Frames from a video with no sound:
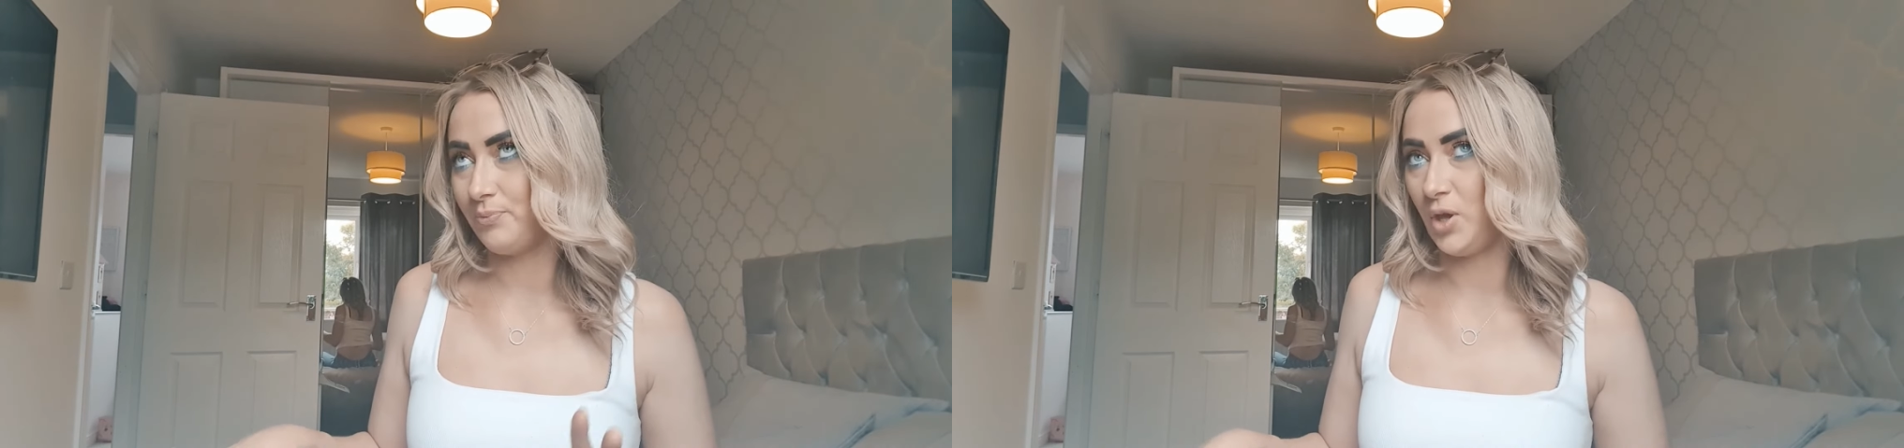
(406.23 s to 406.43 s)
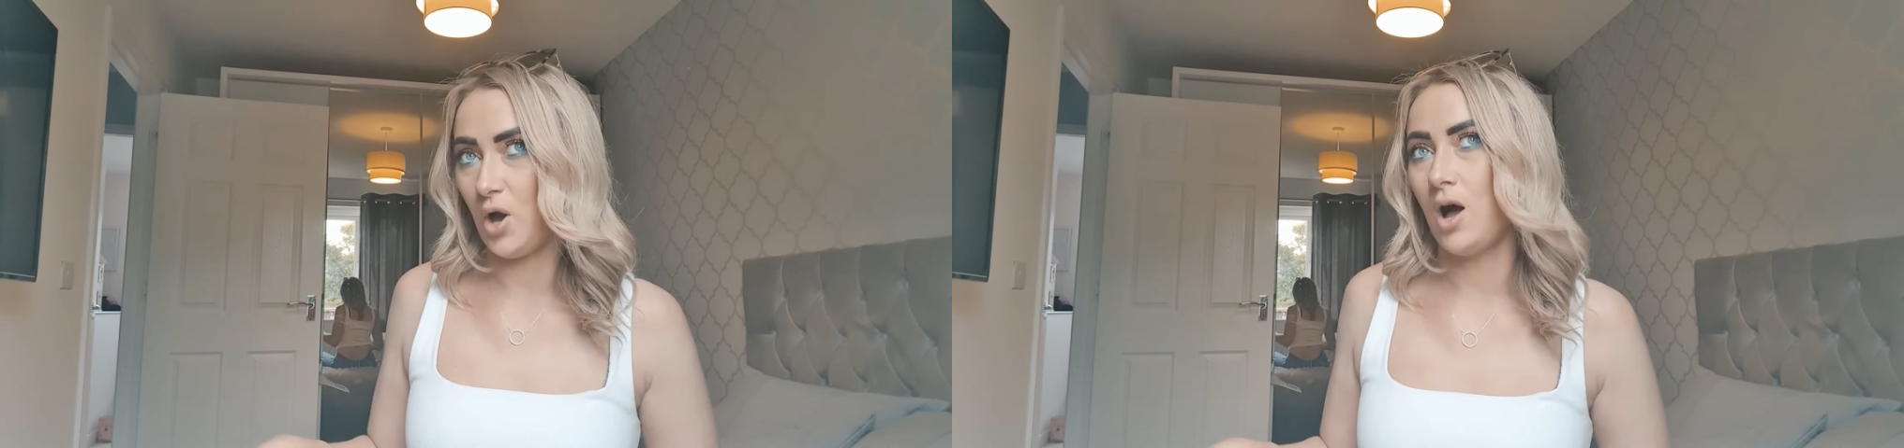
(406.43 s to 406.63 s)

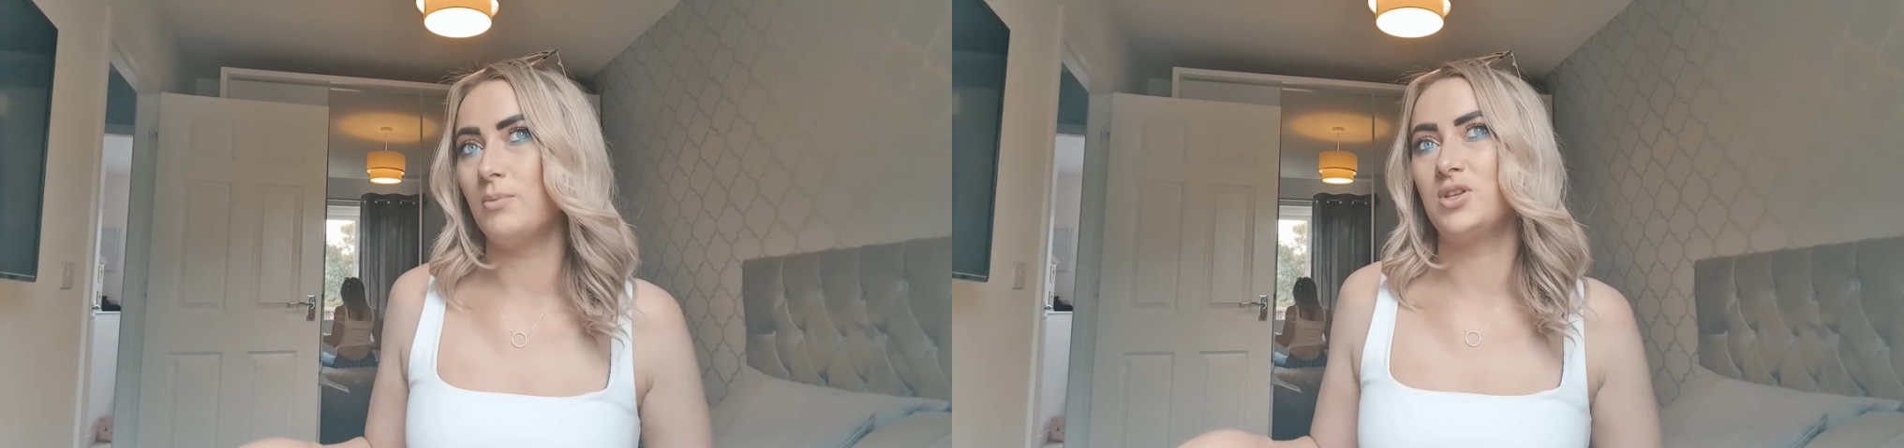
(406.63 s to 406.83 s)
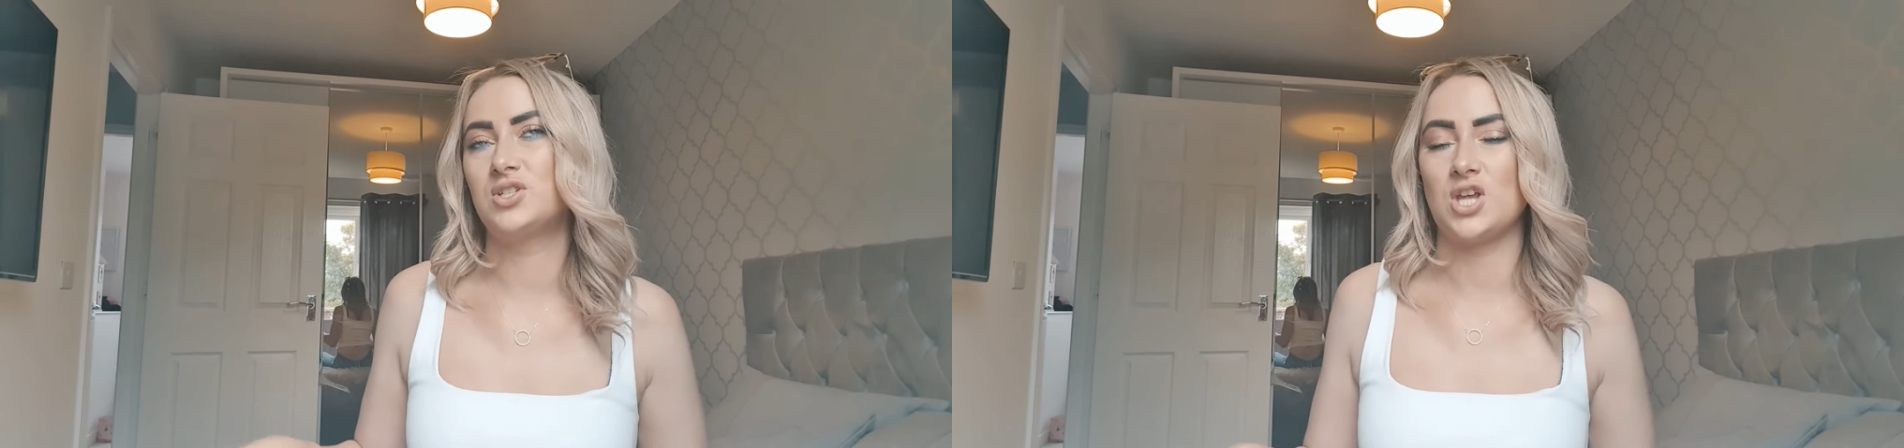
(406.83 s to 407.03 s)

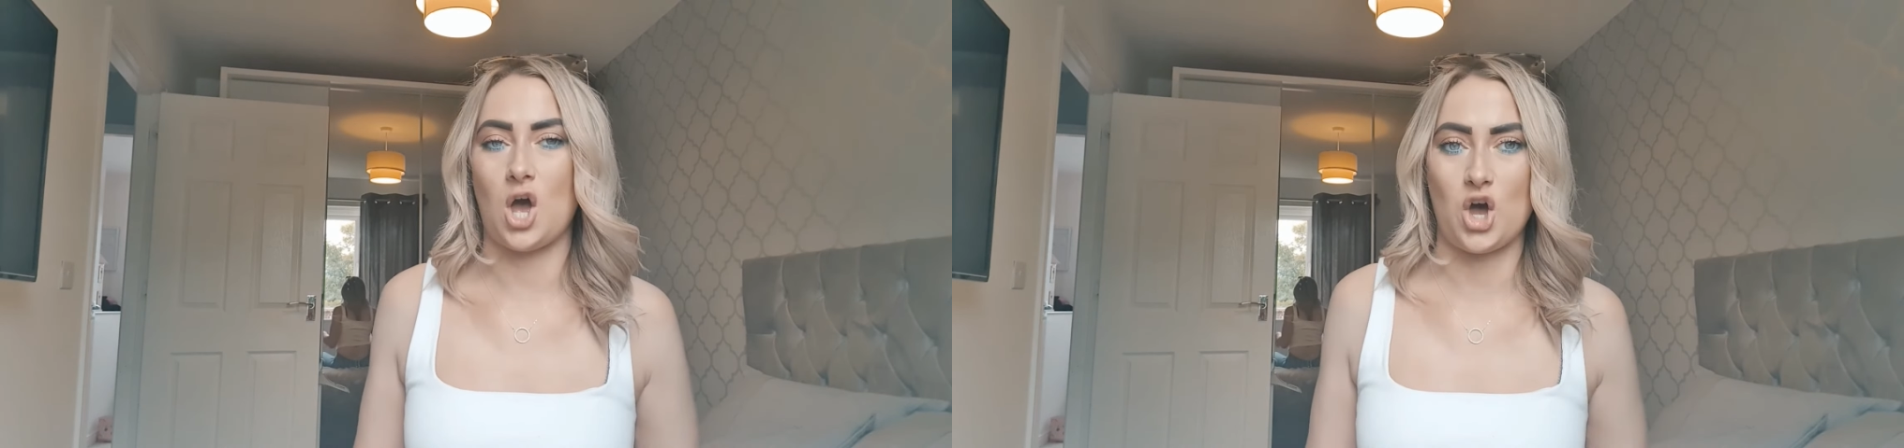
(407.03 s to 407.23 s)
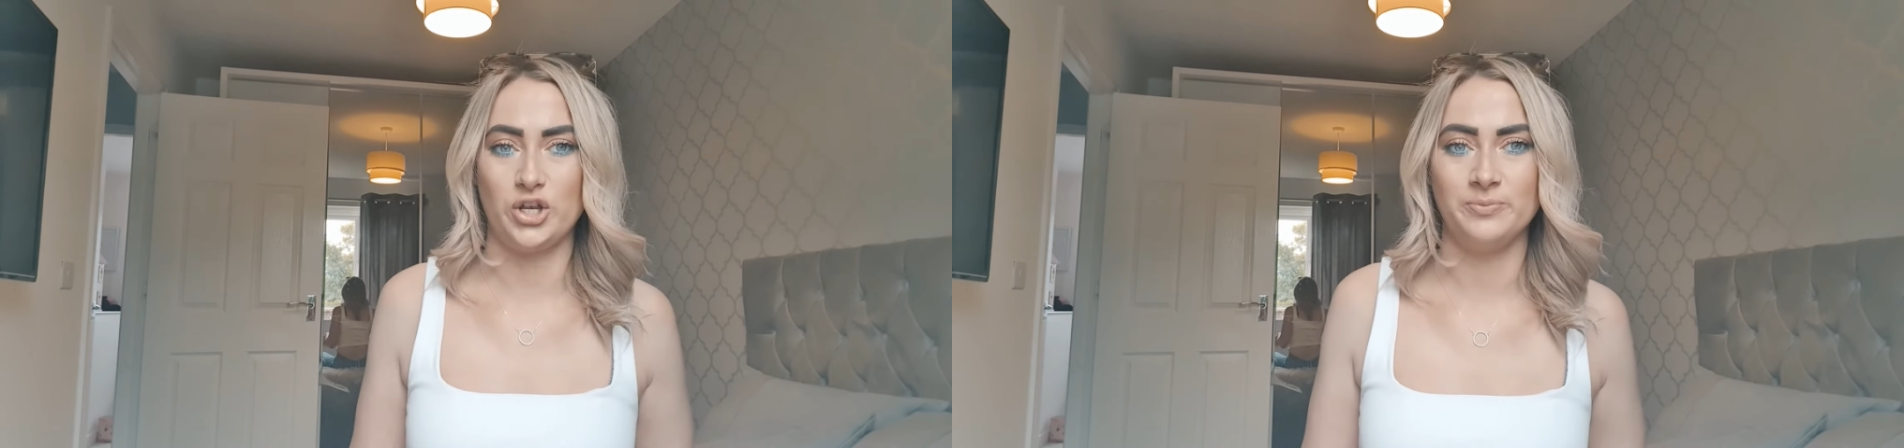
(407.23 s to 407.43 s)
garments
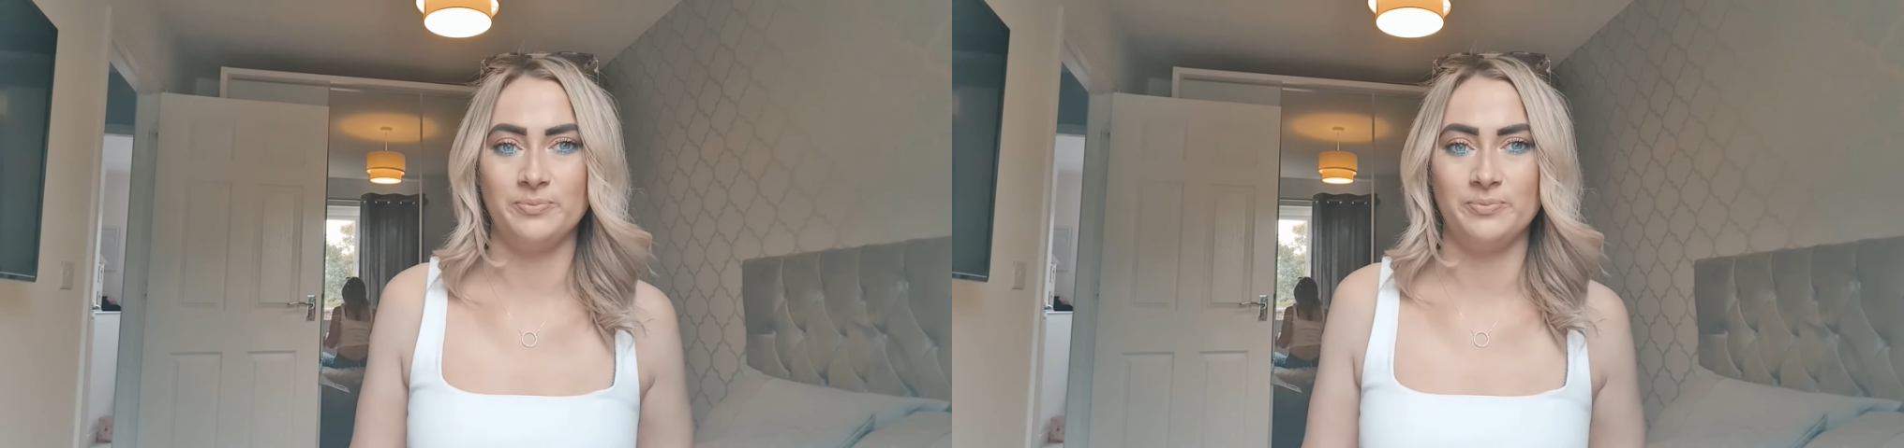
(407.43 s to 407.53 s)
on